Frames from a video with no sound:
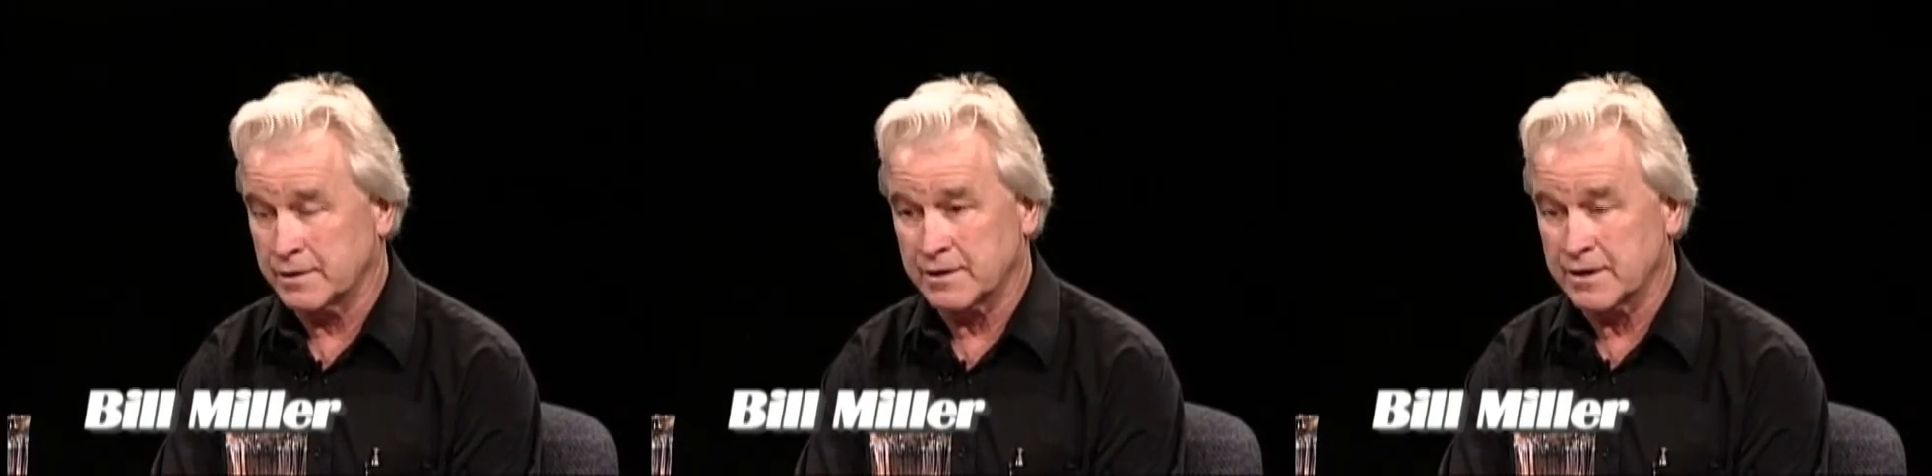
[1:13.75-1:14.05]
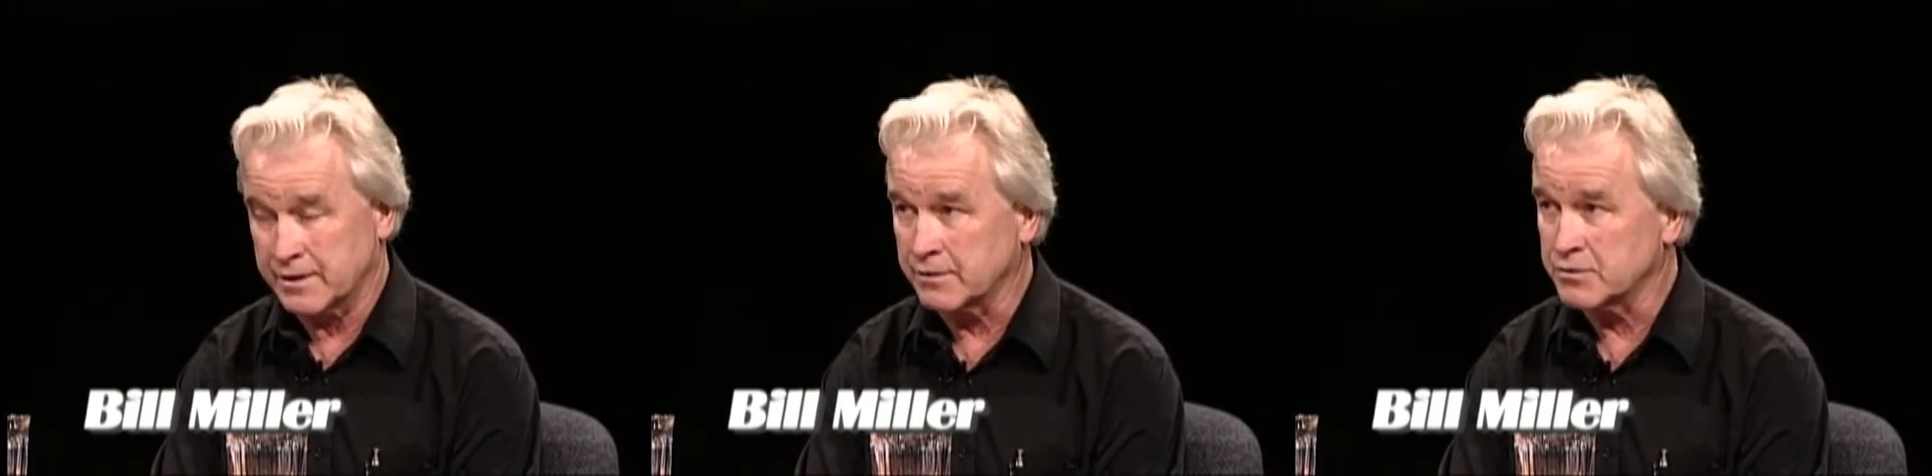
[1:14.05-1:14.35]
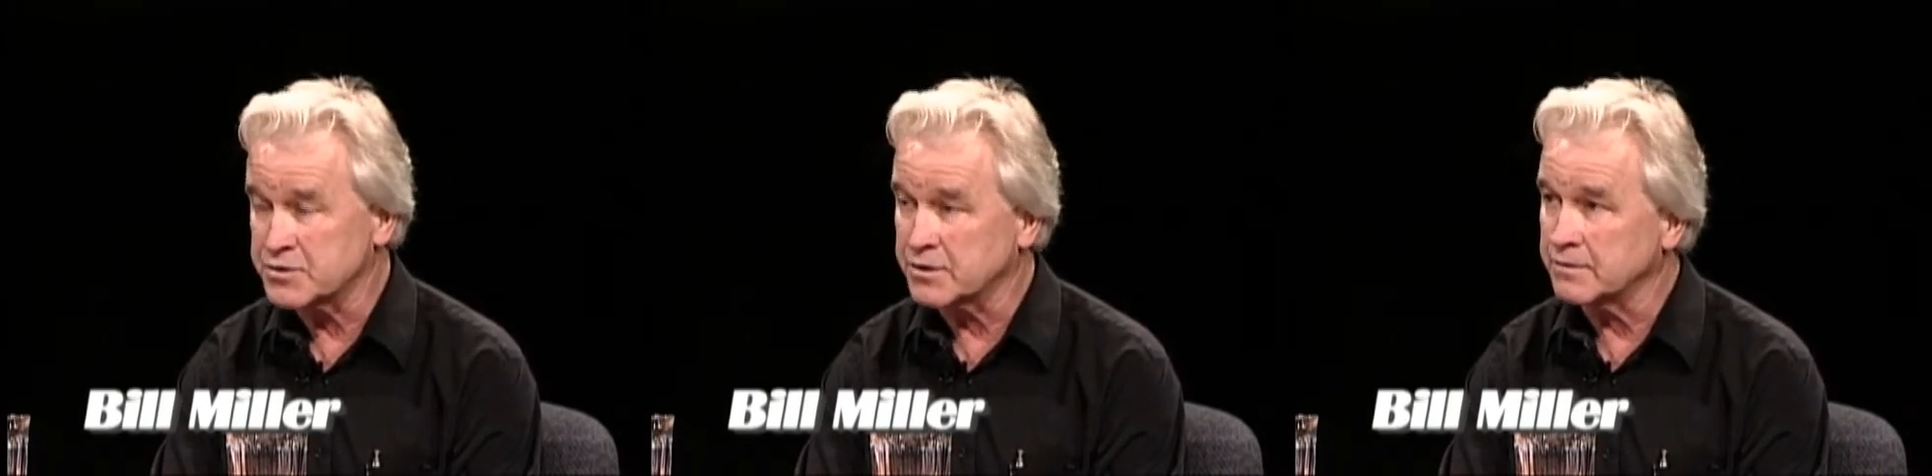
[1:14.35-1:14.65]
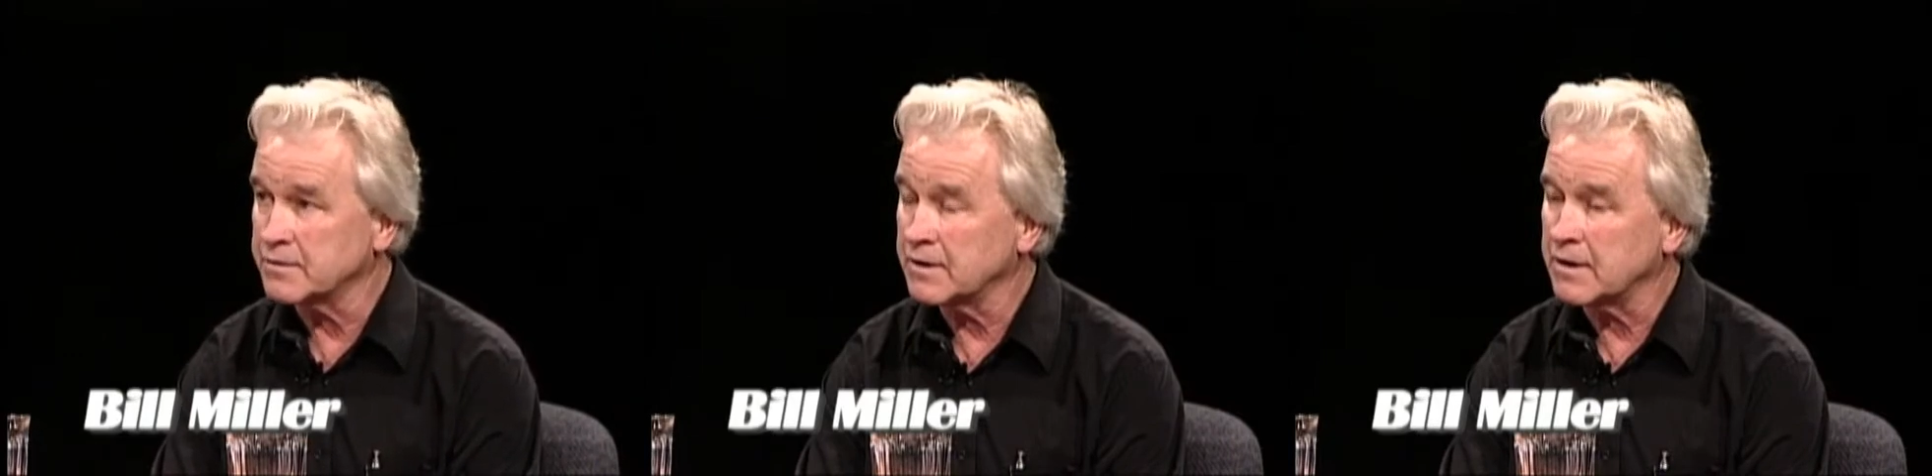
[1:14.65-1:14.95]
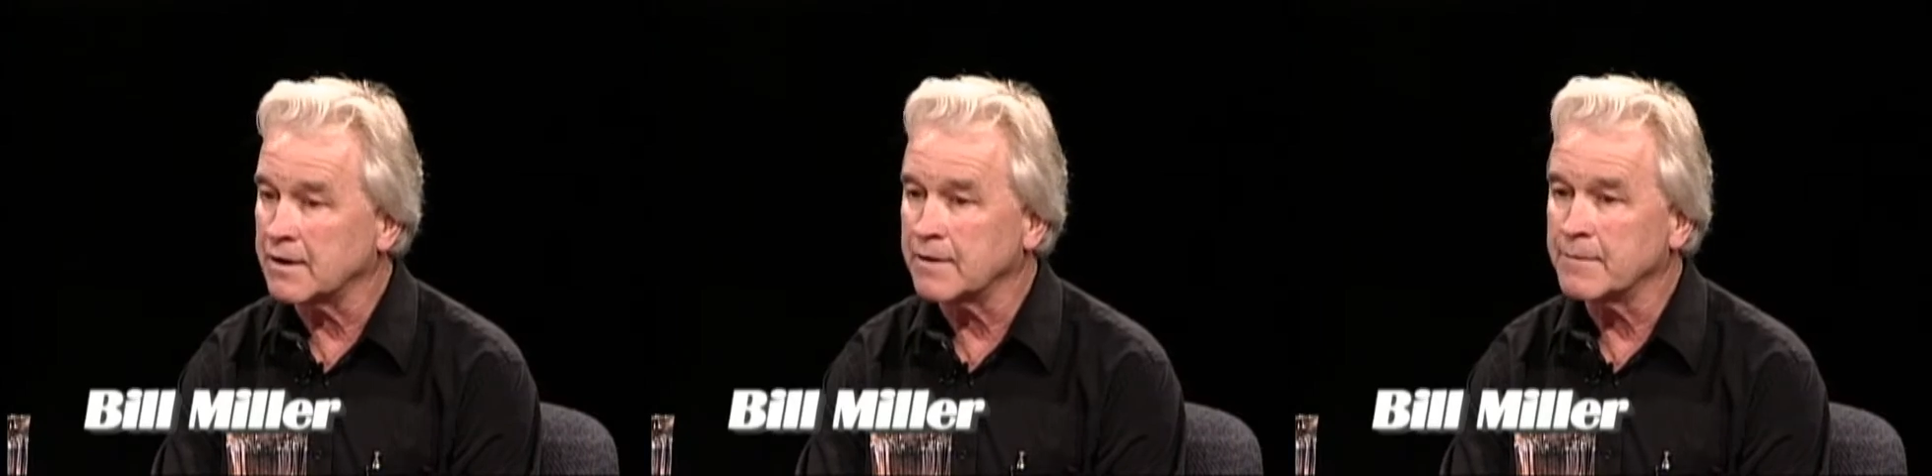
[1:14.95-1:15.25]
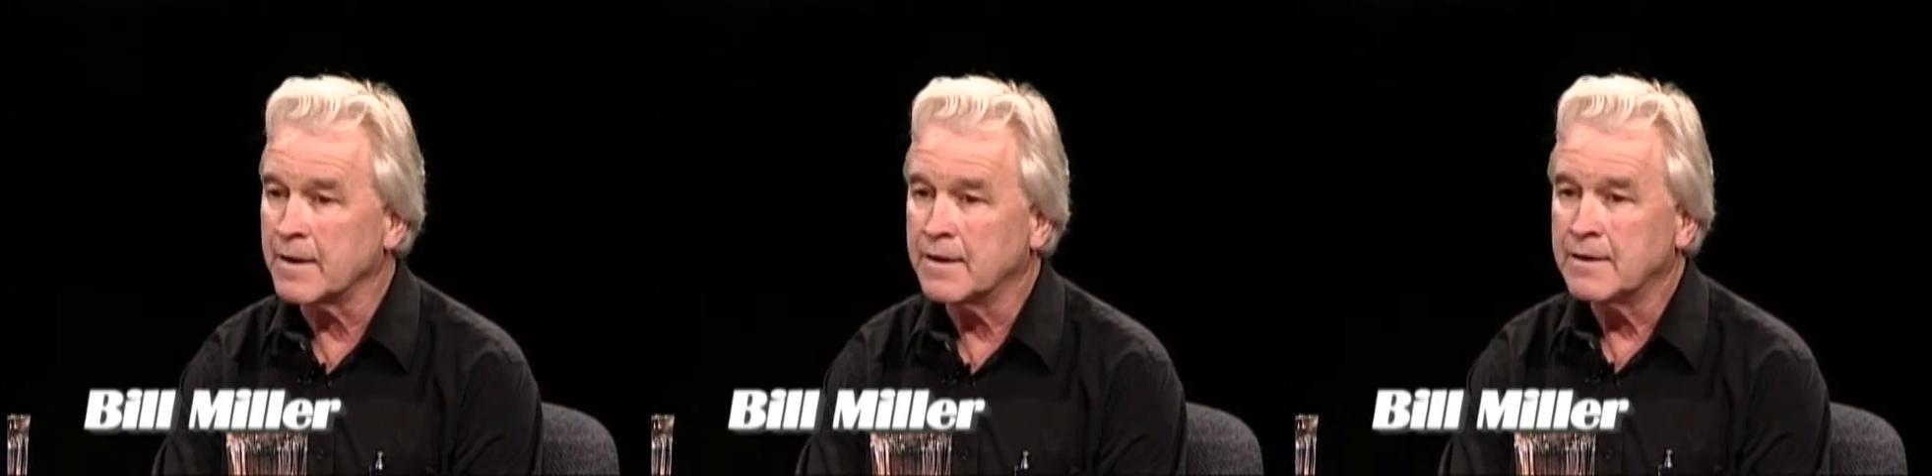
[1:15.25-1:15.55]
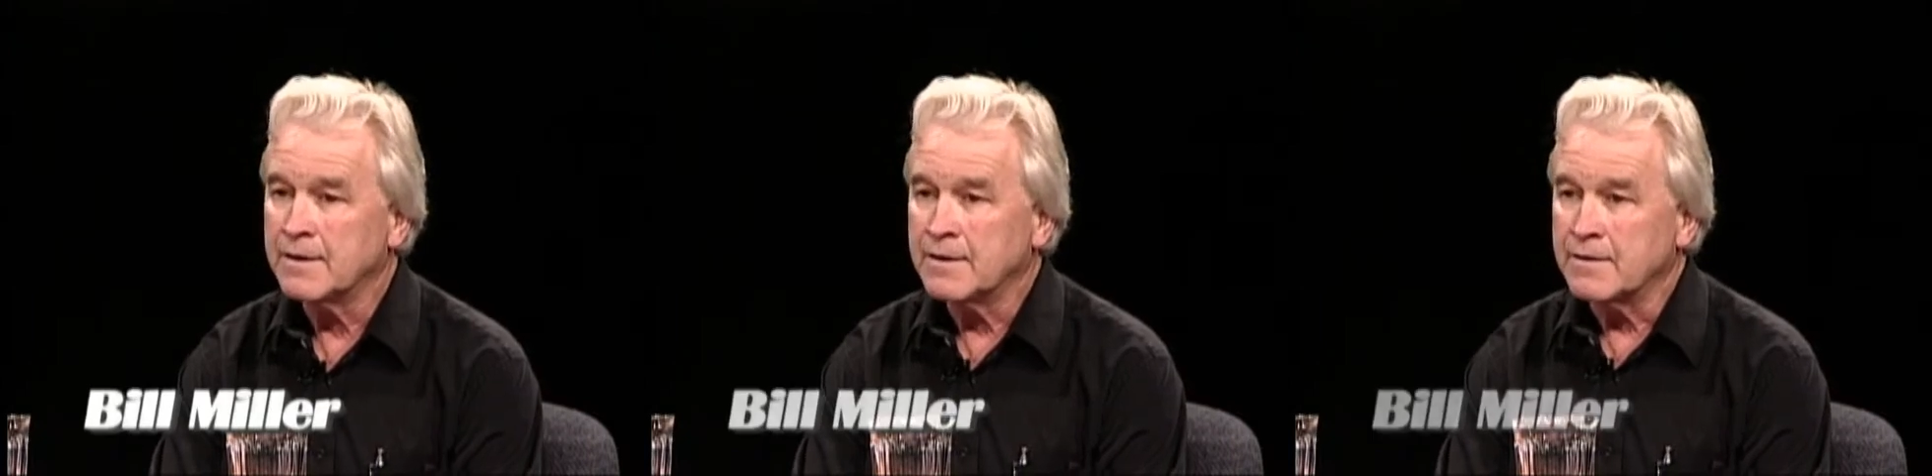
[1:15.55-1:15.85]
again, Lewiston.
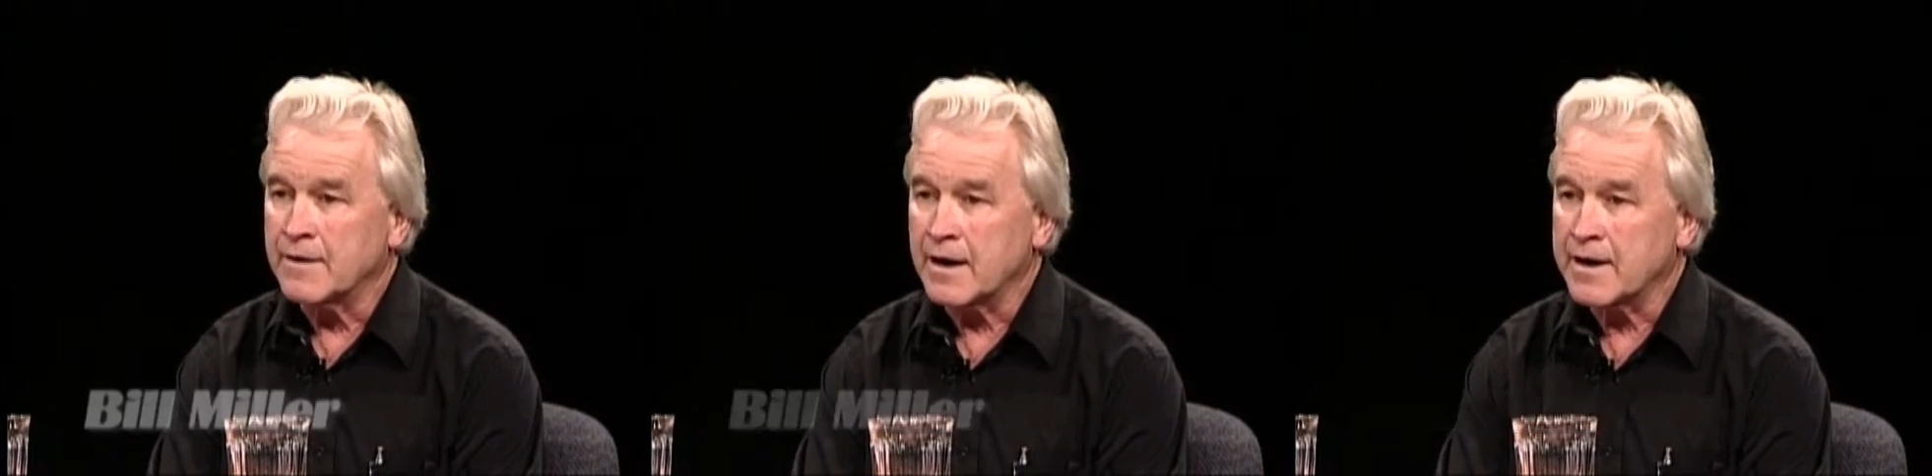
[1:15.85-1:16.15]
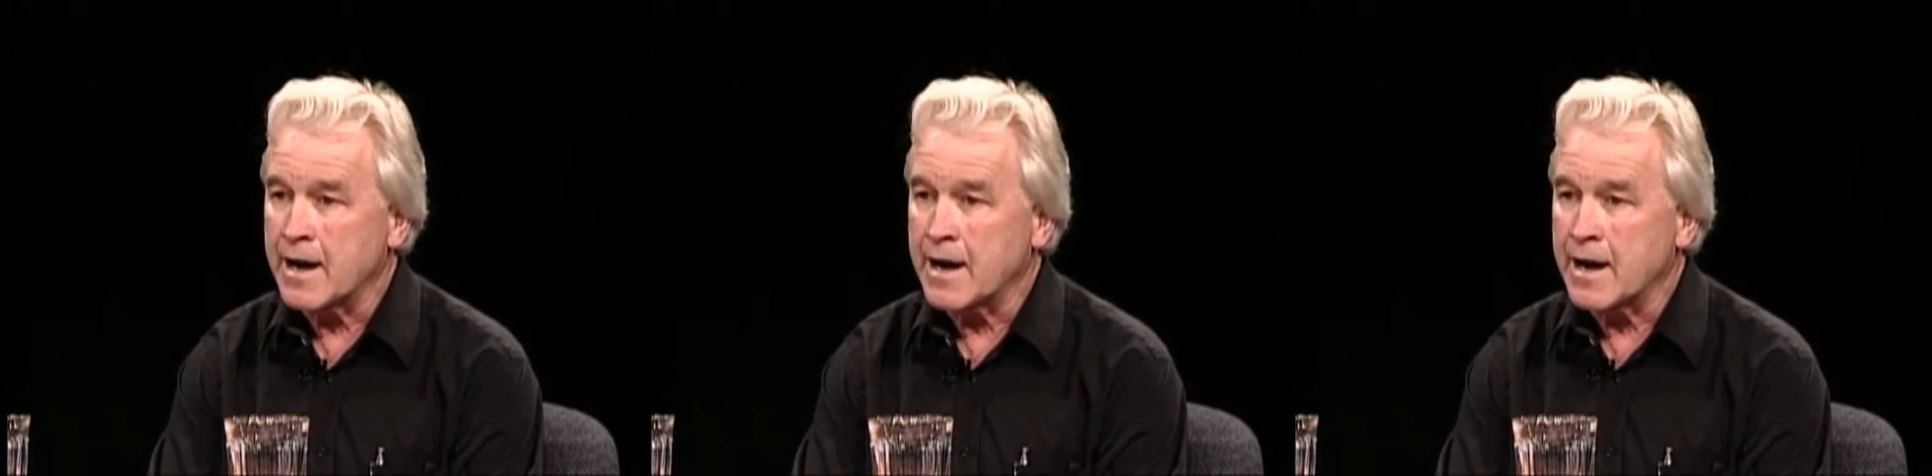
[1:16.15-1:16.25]
That